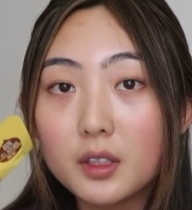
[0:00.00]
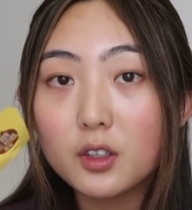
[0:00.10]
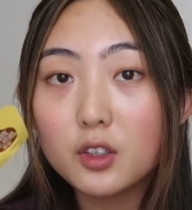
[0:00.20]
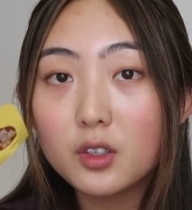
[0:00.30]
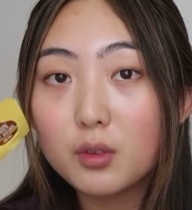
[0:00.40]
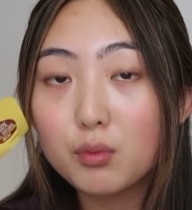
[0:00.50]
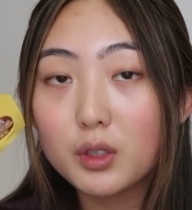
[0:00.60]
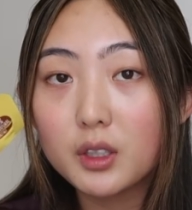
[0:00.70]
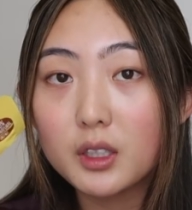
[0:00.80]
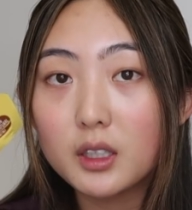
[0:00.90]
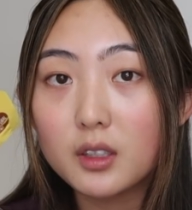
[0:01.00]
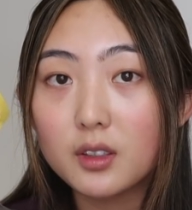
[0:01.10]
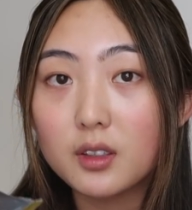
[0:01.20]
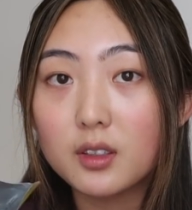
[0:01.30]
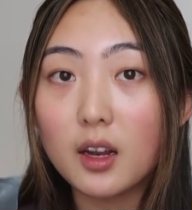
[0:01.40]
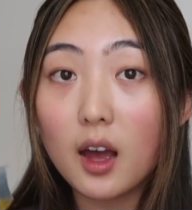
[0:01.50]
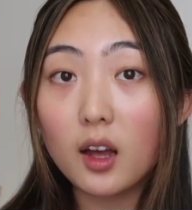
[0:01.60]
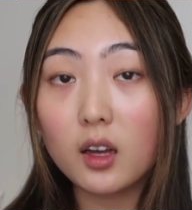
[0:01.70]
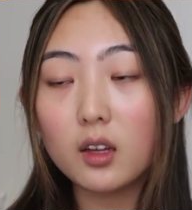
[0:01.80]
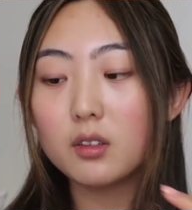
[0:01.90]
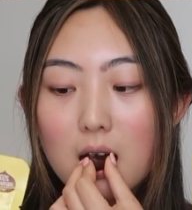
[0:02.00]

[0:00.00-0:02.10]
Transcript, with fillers: These are just a really easy snack.